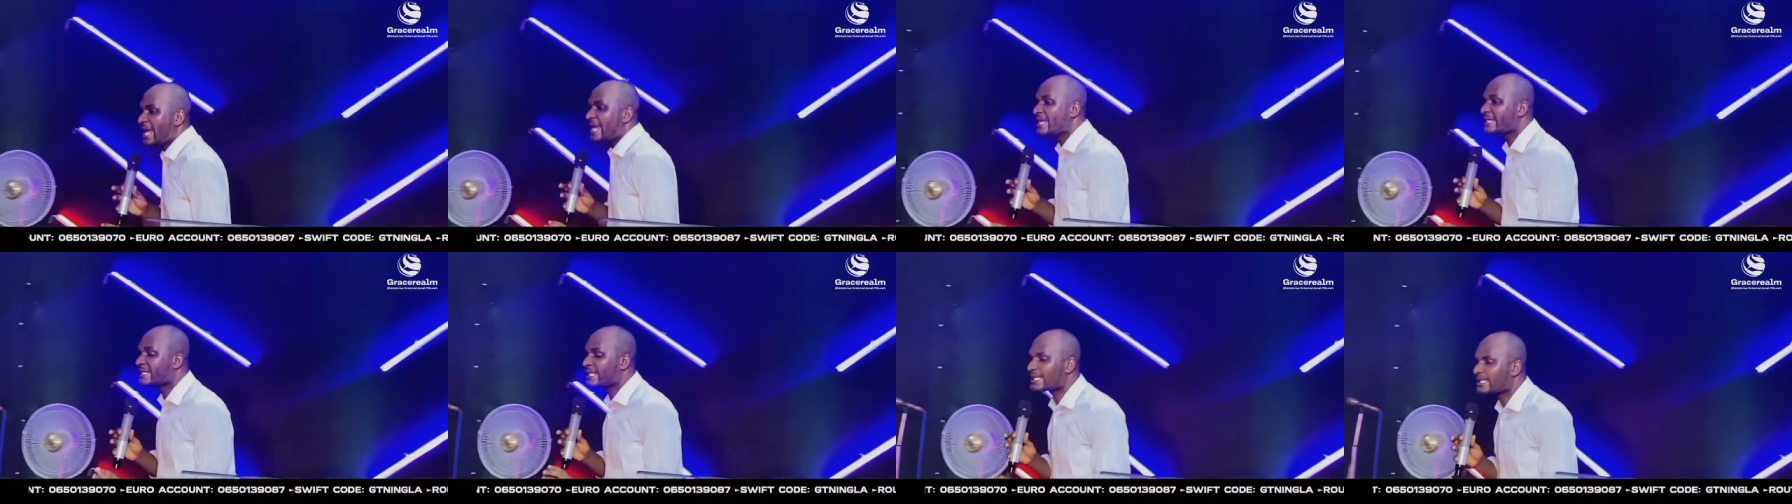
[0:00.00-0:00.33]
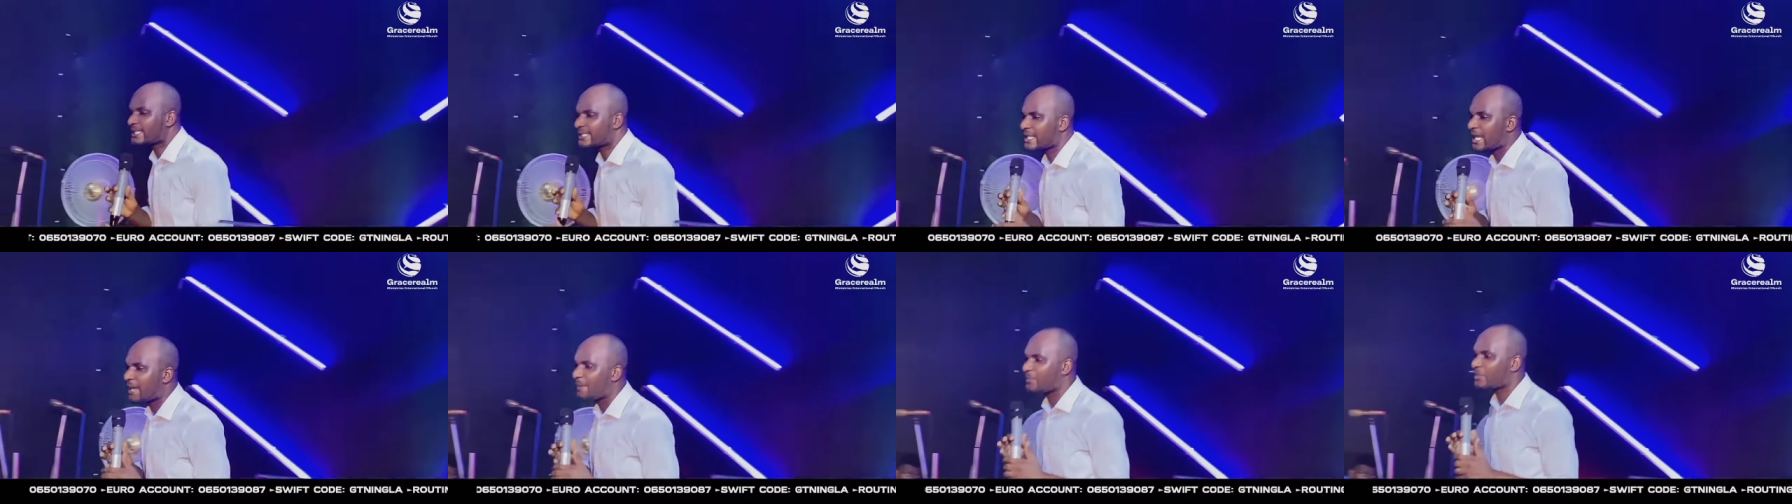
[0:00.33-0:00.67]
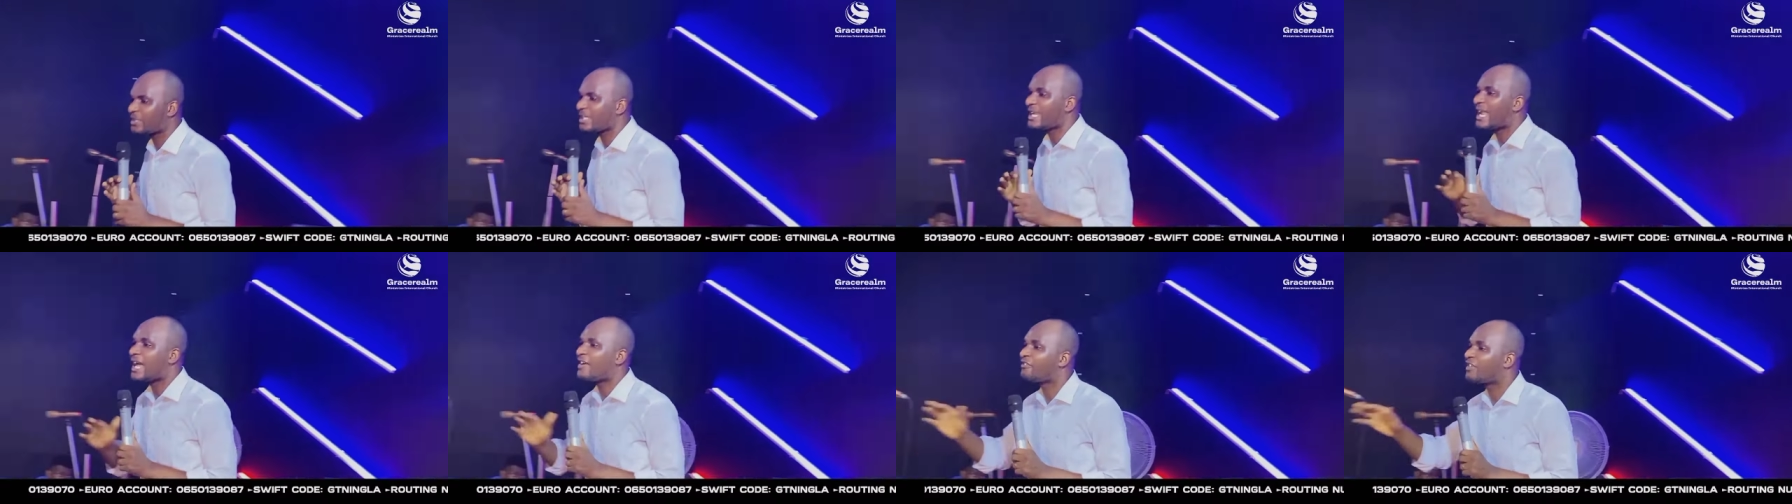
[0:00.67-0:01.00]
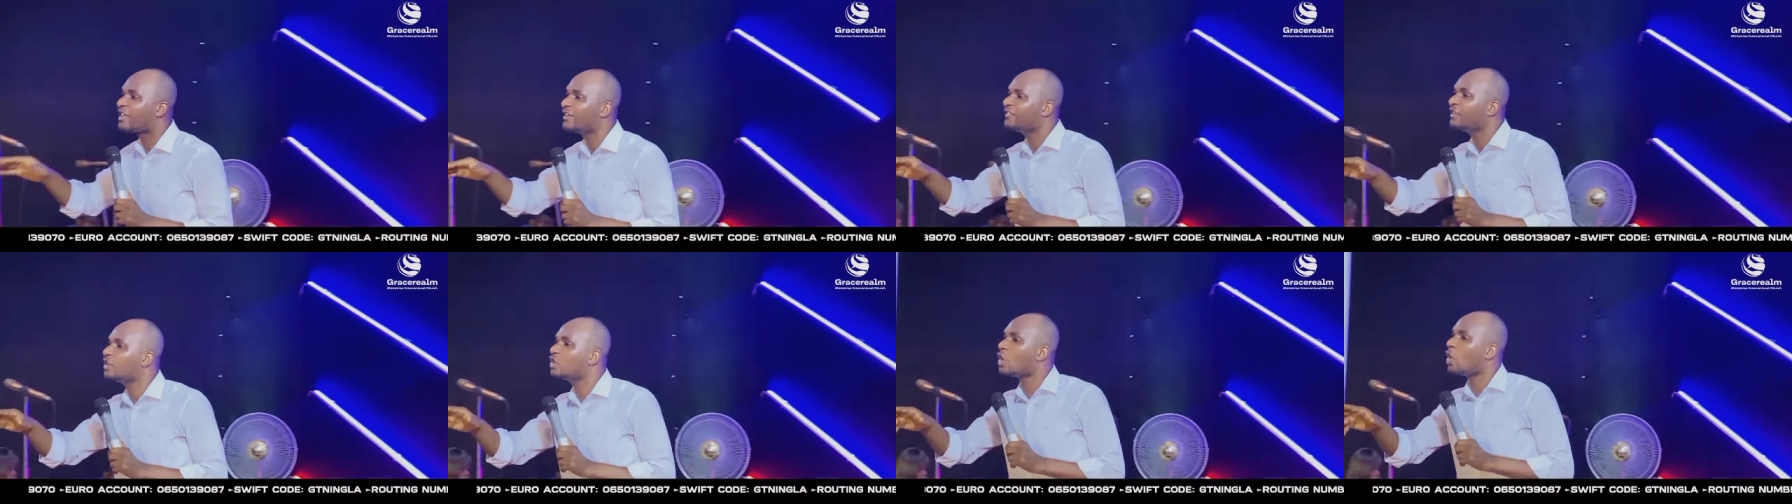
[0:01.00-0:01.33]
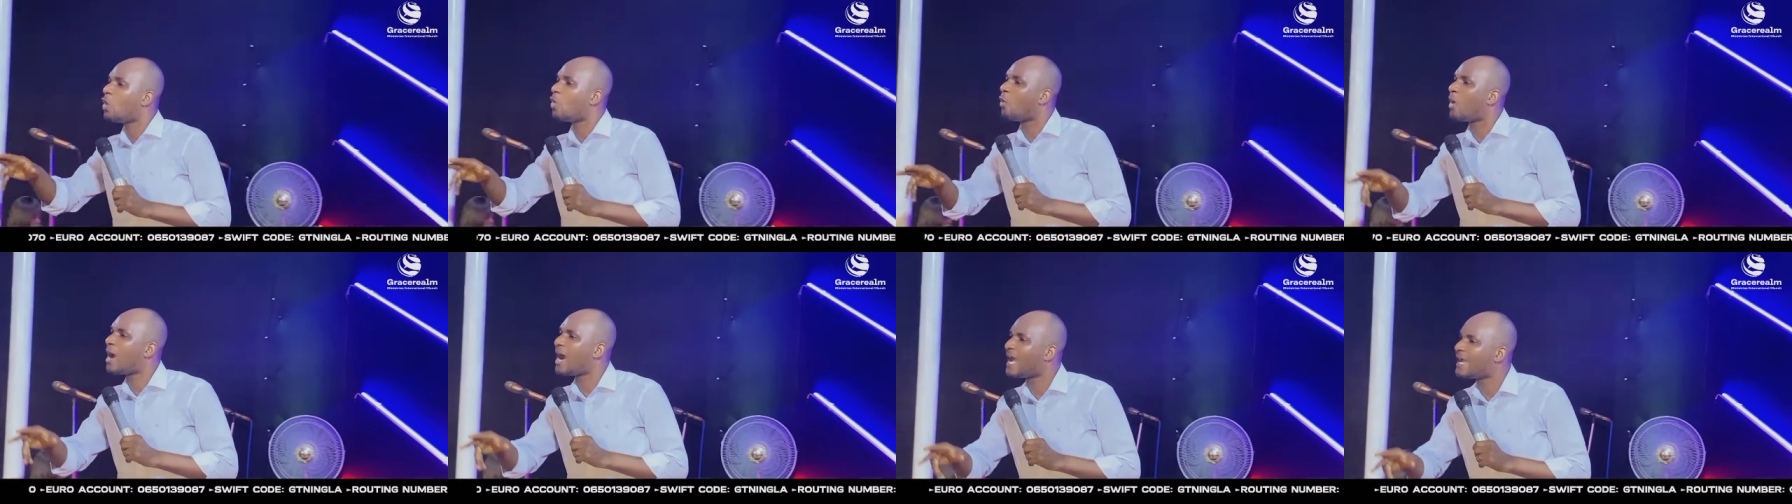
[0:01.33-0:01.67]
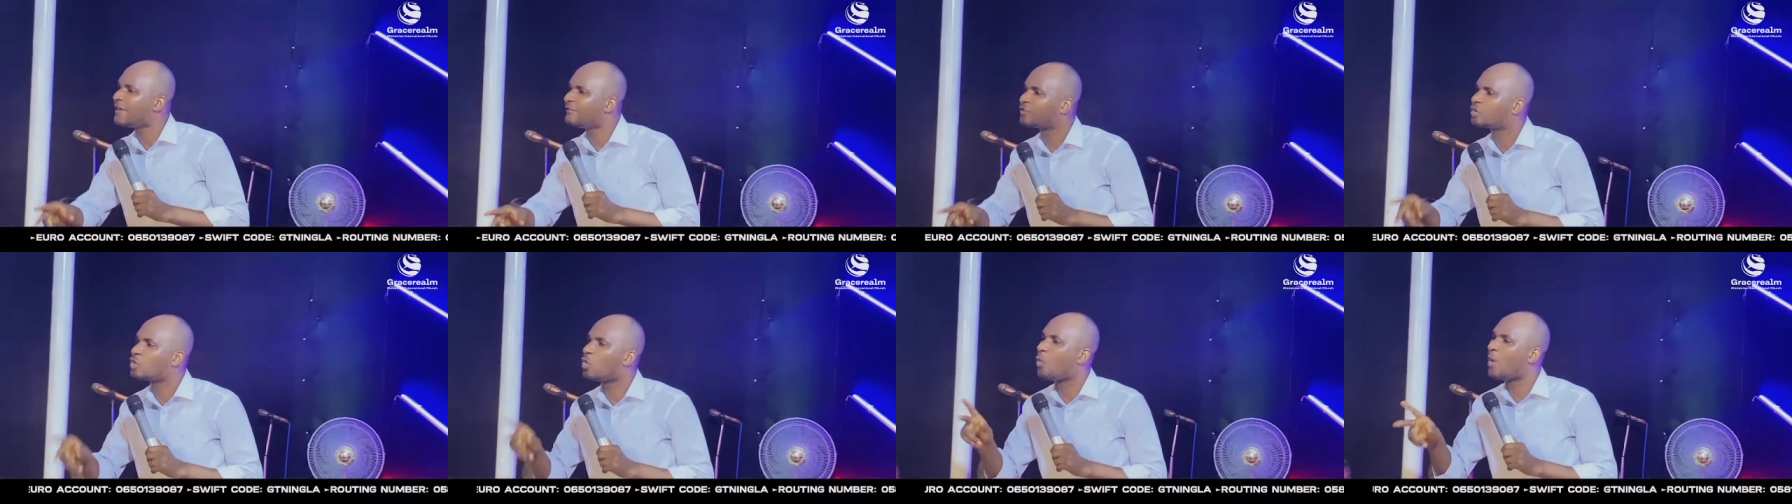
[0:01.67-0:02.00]
he said, Samson, I've given your
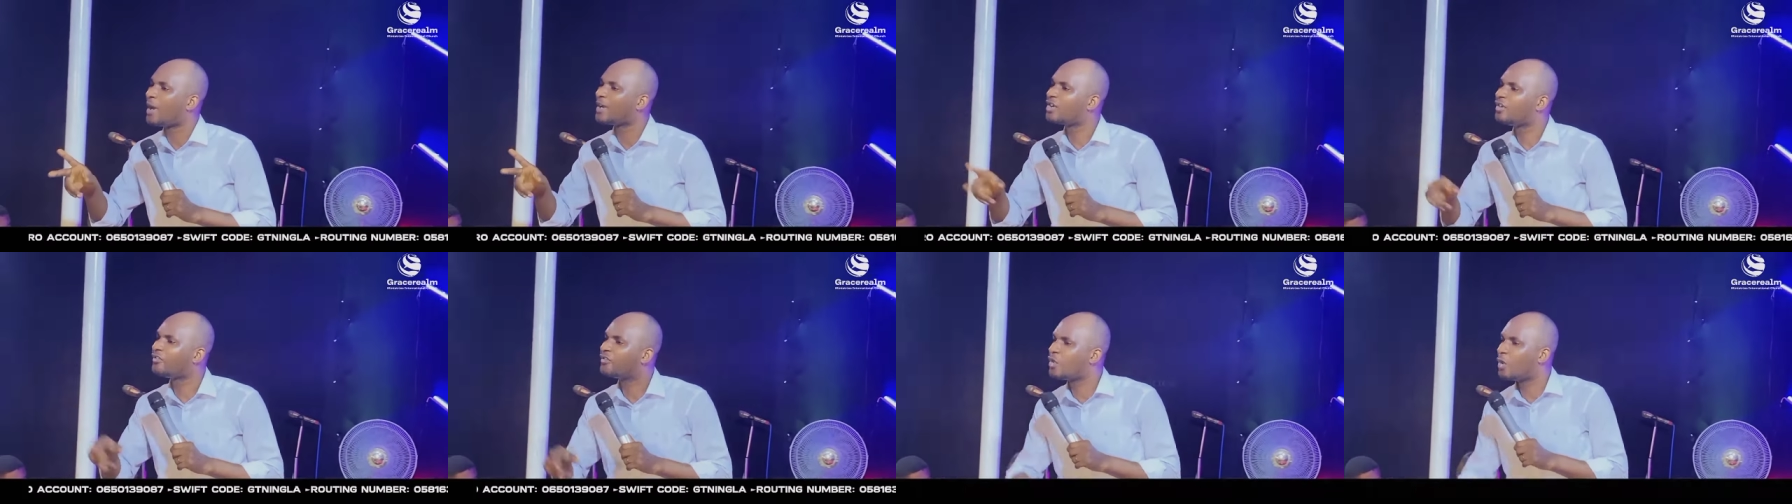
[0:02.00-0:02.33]
wife to one of